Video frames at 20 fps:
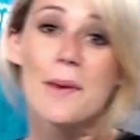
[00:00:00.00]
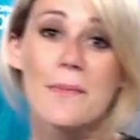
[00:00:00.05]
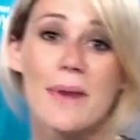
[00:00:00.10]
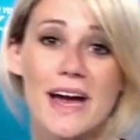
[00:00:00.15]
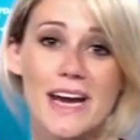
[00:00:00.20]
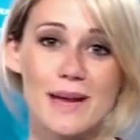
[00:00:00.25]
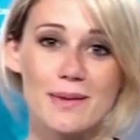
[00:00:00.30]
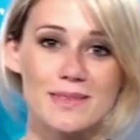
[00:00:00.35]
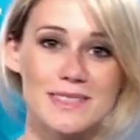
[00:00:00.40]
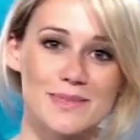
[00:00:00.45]

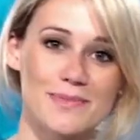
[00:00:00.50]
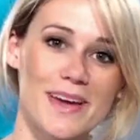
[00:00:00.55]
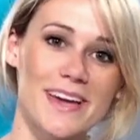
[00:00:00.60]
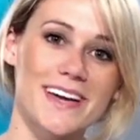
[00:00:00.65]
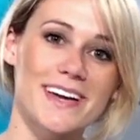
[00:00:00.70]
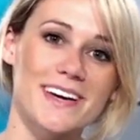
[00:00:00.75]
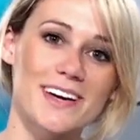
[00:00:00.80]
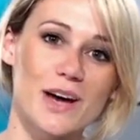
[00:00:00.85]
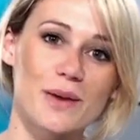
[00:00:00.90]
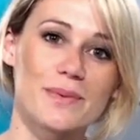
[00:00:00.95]
My name is
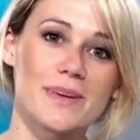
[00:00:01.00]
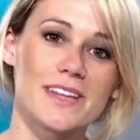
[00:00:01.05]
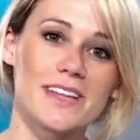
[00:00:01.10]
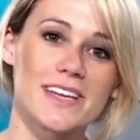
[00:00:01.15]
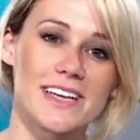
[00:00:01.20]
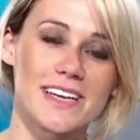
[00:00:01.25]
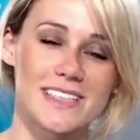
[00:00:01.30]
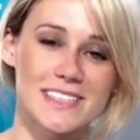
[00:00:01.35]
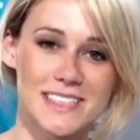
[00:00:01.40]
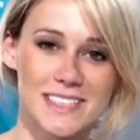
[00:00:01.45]
Megan and I'll be
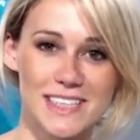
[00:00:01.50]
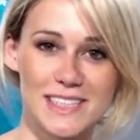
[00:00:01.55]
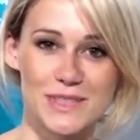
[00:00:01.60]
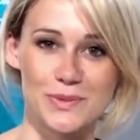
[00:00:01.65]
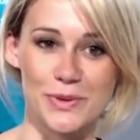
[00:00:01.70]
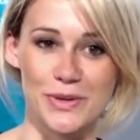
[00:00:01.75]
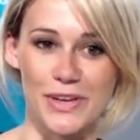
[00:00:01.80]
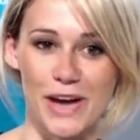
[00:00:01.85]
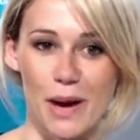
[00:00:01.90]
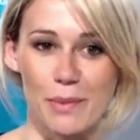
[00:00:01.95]
leading
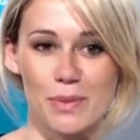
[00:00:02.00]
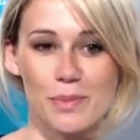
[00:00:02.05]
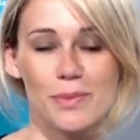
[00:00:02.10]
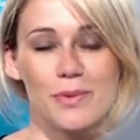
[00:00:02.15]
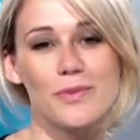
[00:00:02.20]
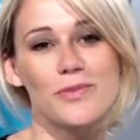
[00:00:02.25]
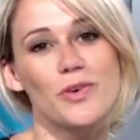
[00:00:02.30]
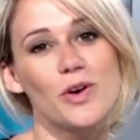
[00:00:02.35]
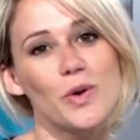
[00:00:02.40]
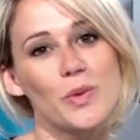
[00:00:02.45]
today's workout, but
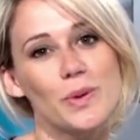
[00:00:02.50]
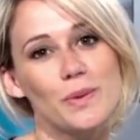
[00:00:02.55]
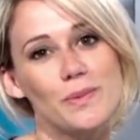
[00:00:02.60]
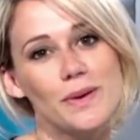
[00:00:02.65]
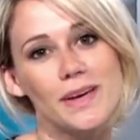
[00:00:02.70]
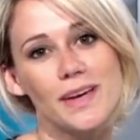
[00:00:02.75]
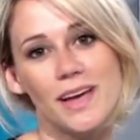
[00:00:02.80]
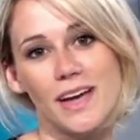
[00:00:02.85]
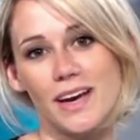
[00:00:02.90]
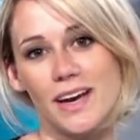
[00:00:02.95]
before we
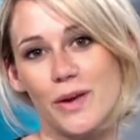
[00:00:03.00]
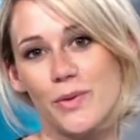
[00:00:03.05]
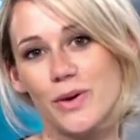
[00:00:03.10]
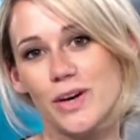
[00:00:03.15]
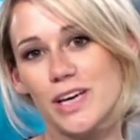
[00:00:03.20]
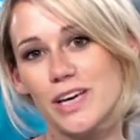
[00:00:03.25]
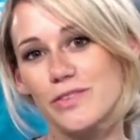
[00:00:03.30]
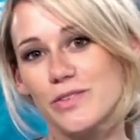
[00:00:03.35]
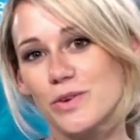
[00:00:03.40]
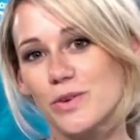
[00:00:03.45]
begin, I
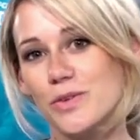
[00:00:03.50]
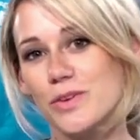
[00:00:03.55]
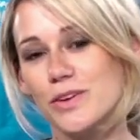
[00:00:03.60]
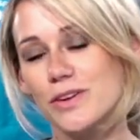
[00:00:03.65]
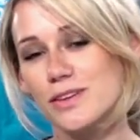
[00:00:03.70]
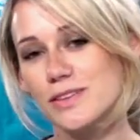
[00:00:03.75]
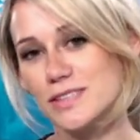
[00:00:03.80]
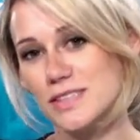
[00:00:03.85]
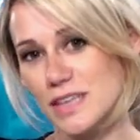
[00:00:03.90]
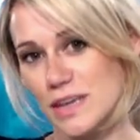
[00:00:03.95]
want to give you a
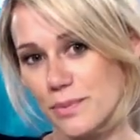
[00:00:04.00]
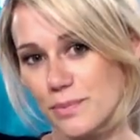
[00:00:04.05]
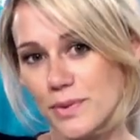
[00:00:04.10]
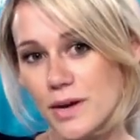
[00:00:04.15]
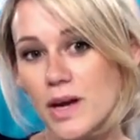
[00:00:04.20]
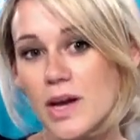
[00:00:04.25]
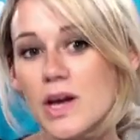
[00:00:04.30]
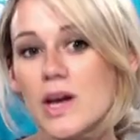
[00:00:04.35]
little tip.